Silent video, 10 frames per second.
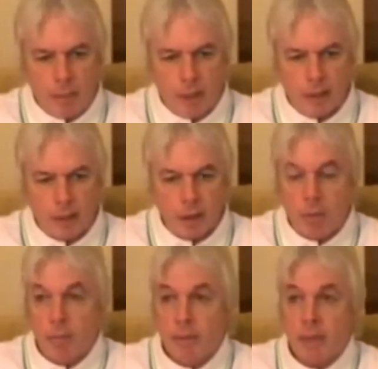they can
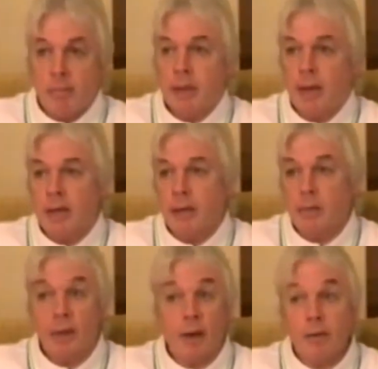go on manipulating
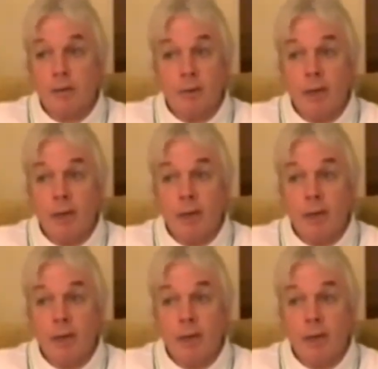without us